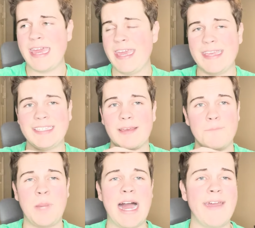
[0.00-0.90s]
is
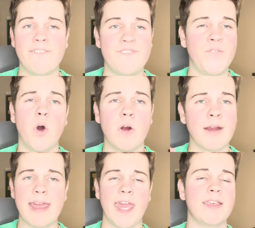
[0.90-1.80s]
by
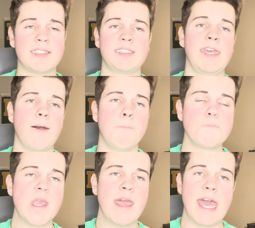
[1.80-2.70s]
far a steal.